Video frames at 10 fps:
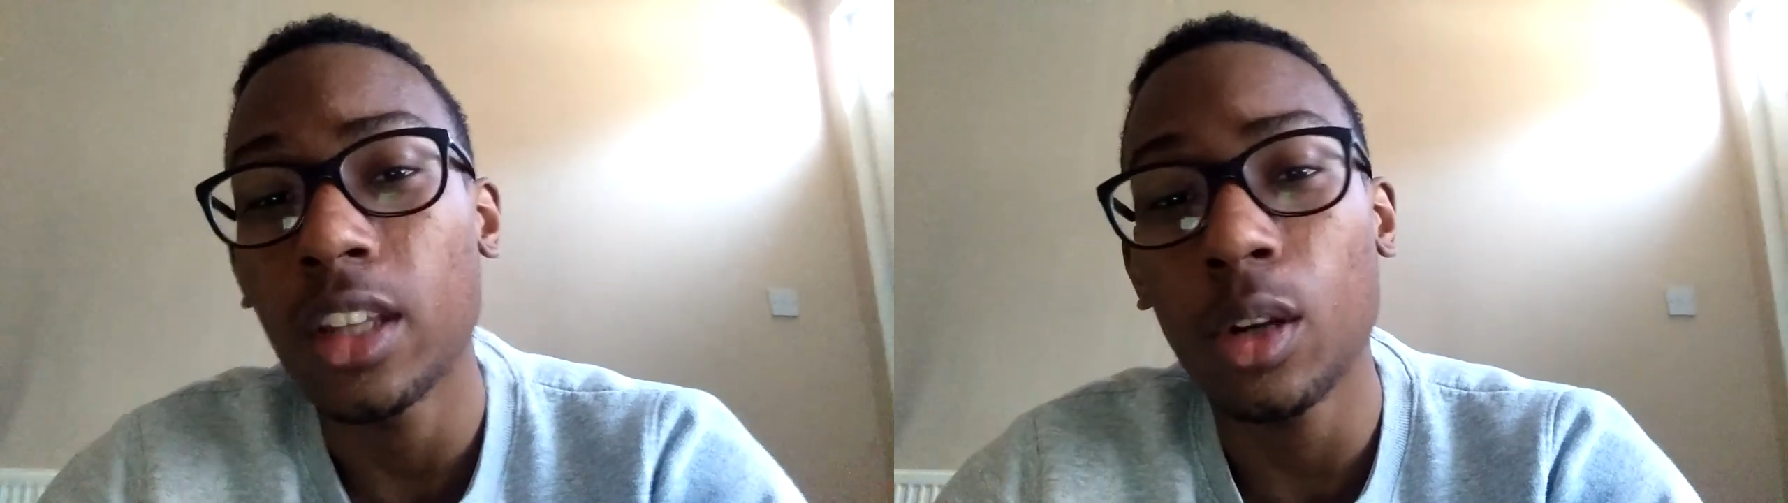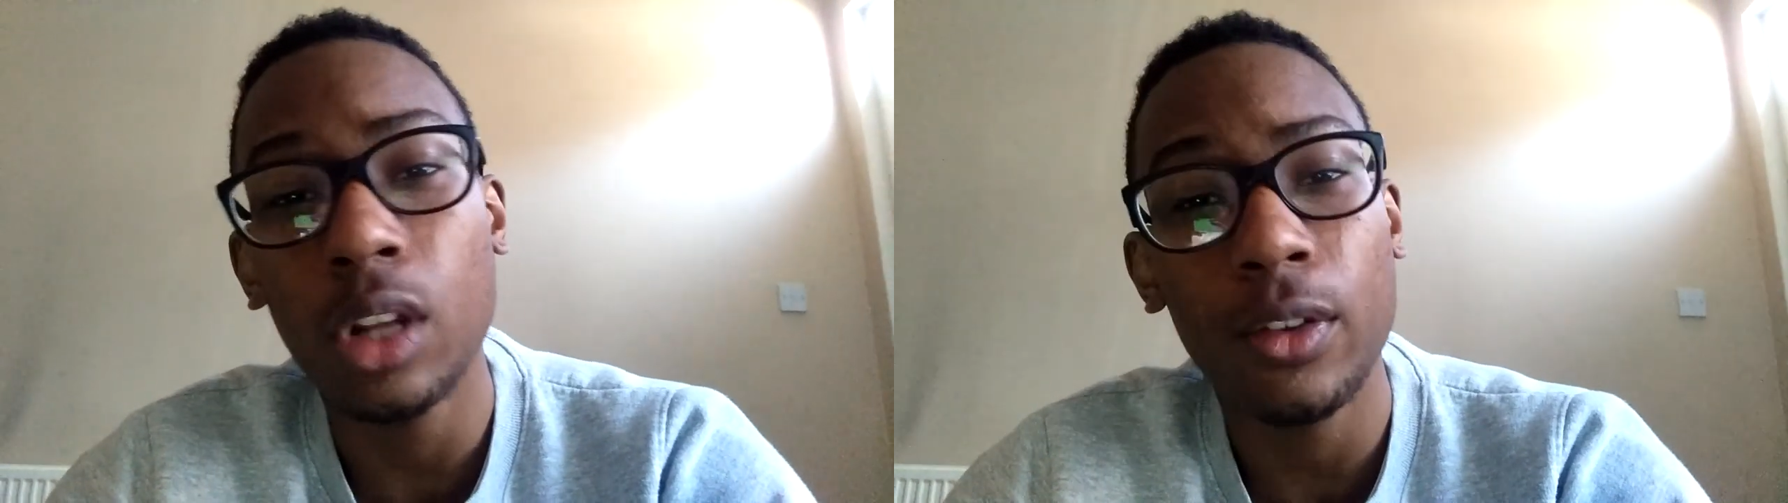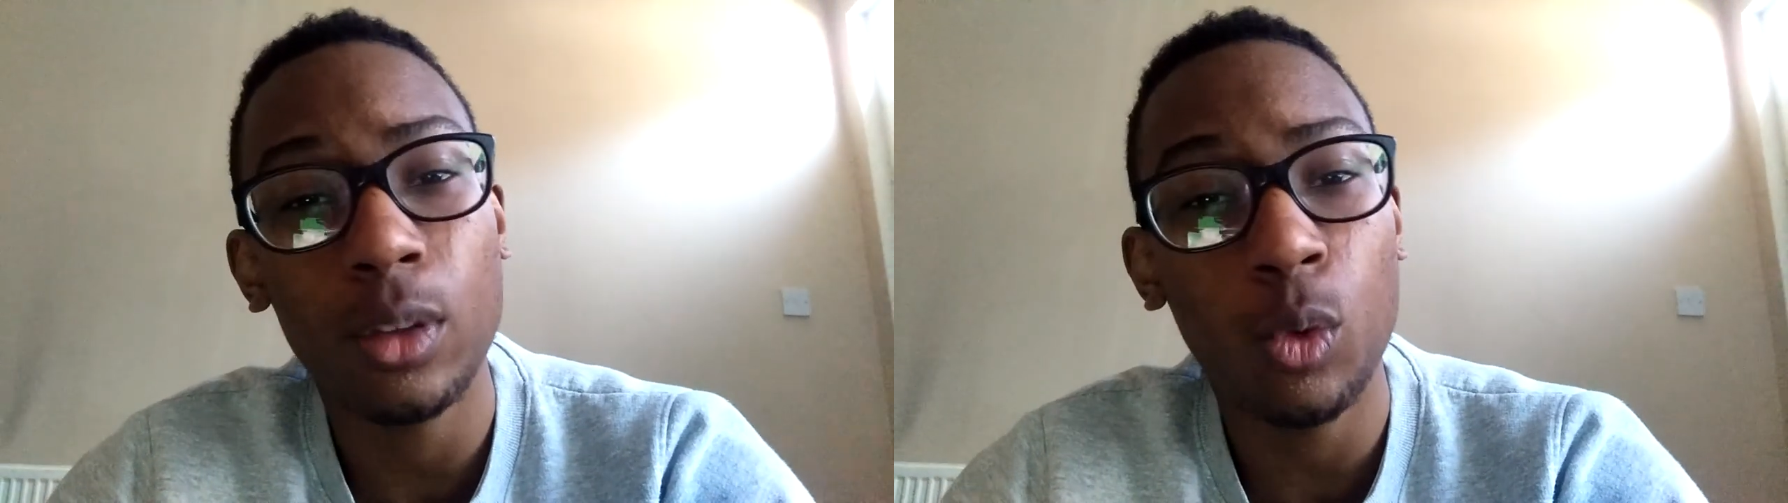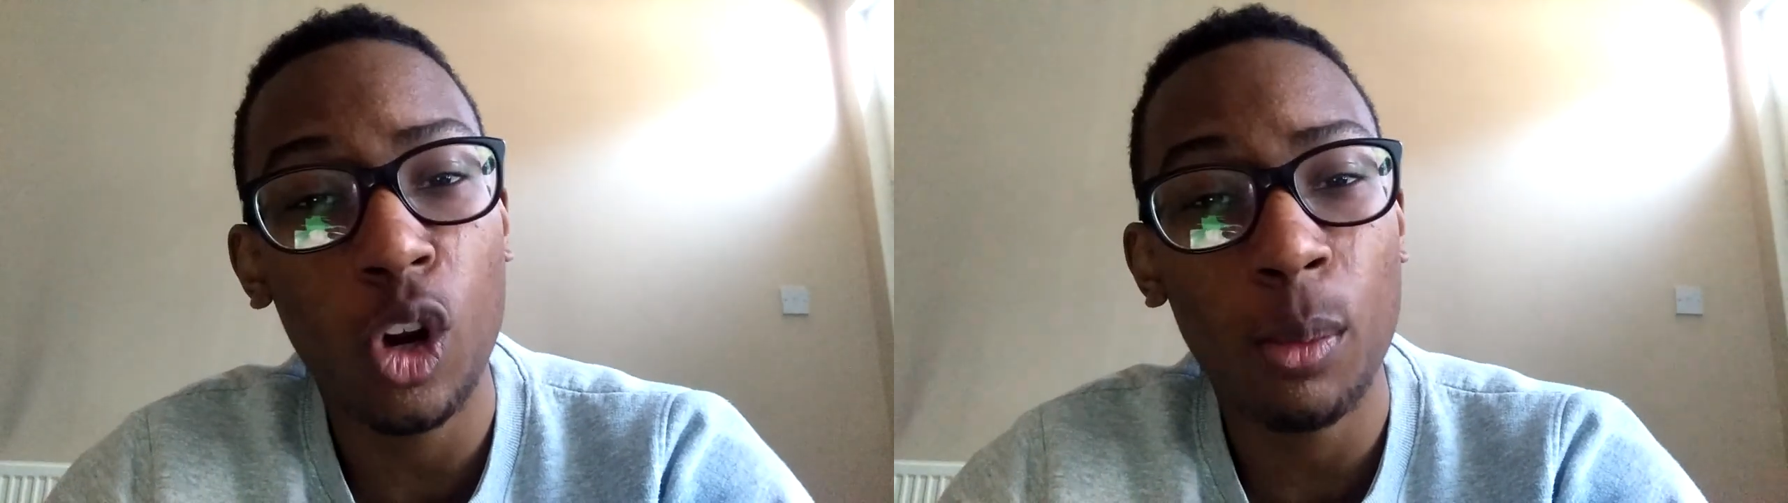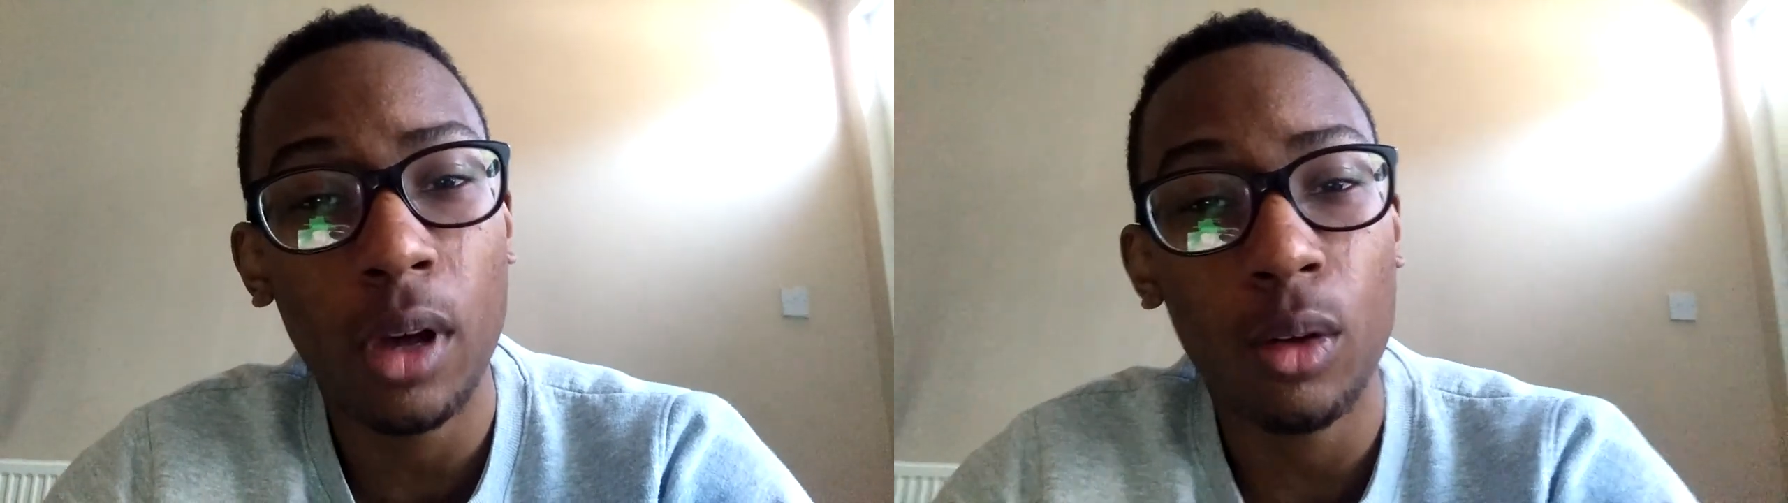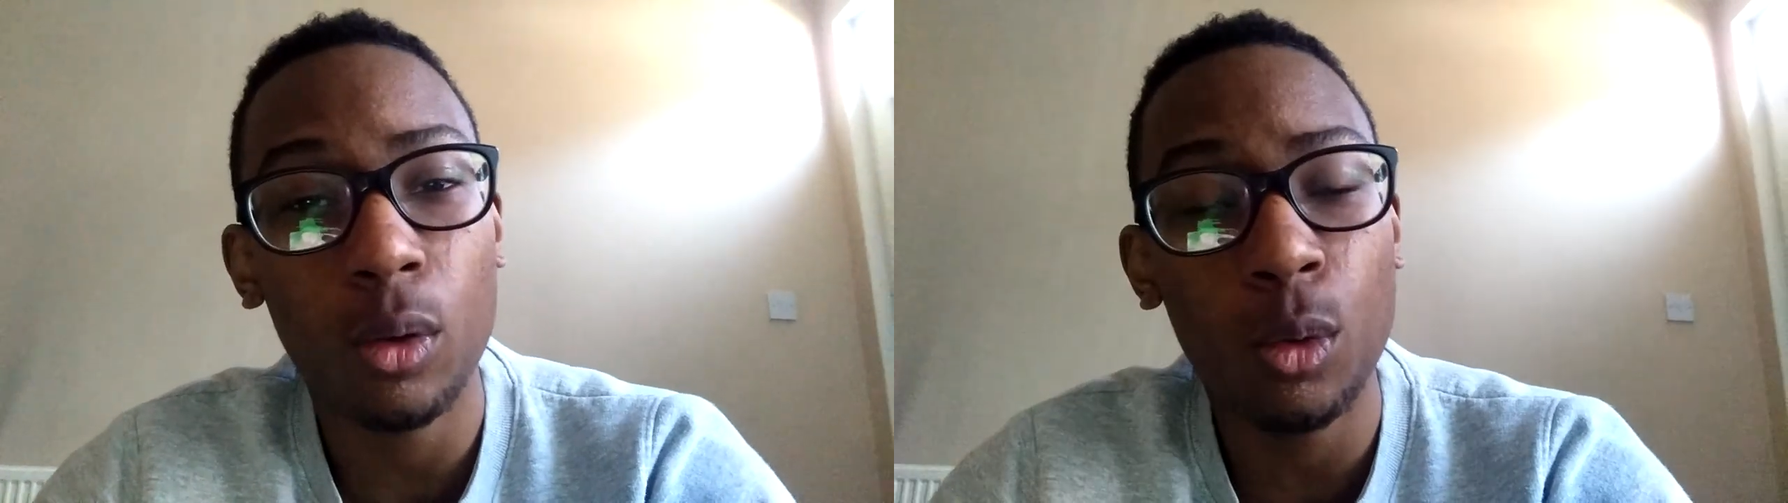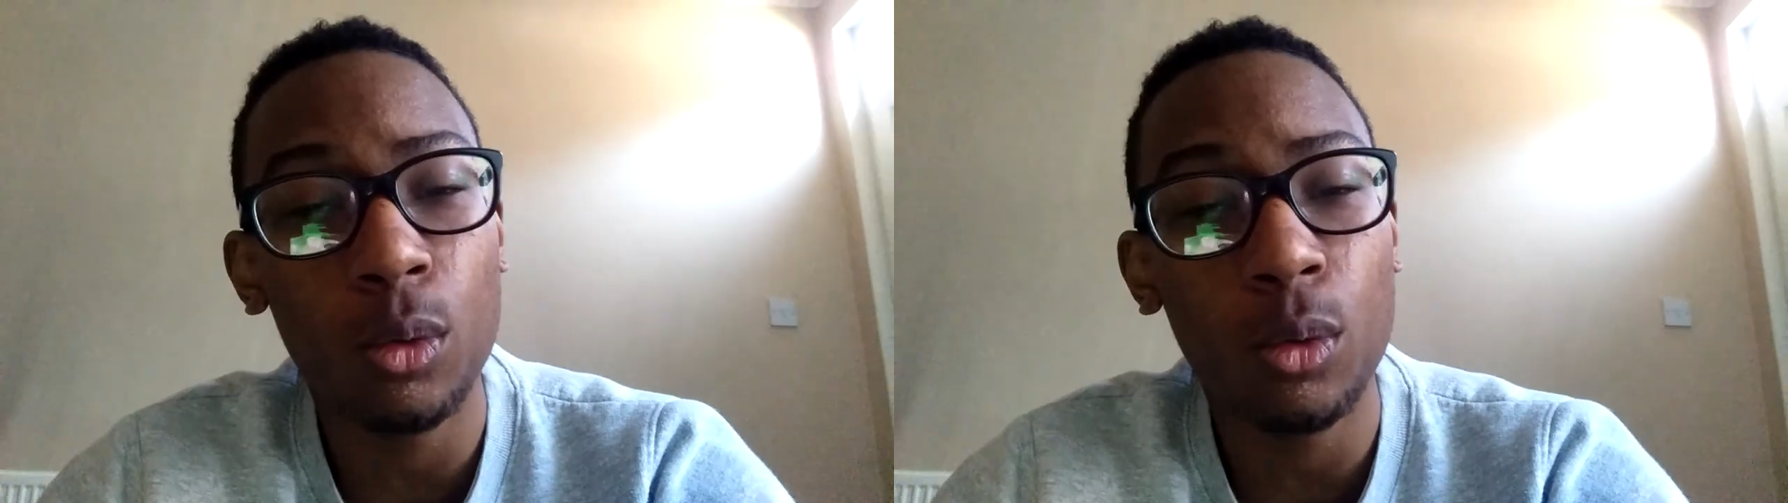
they don't have to worry about all